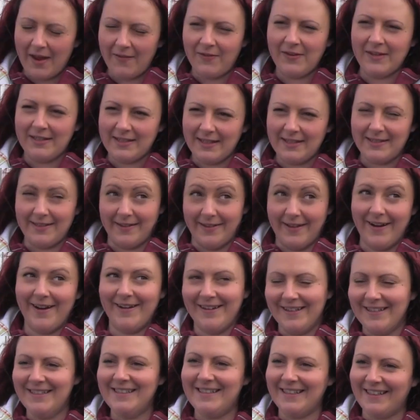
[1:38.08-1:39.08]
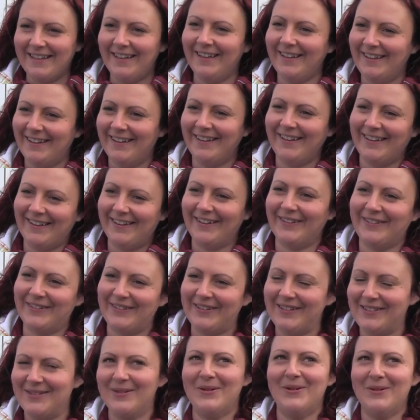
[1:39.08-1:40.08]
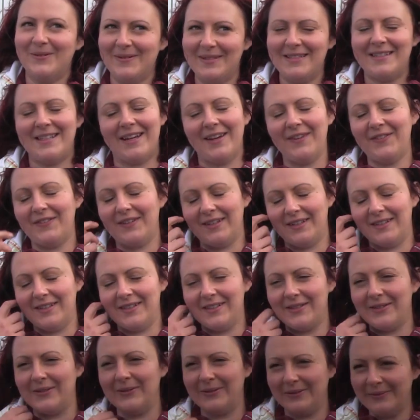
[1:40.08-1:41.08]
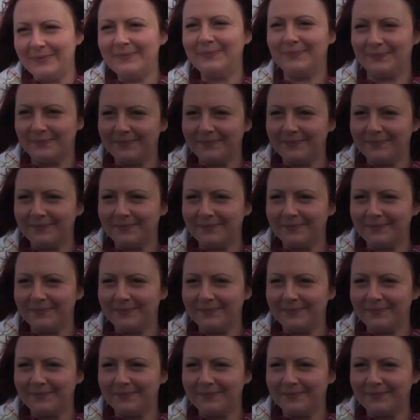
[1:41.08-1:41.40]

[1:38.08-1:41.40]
Every day is a learning day. It's always different. So.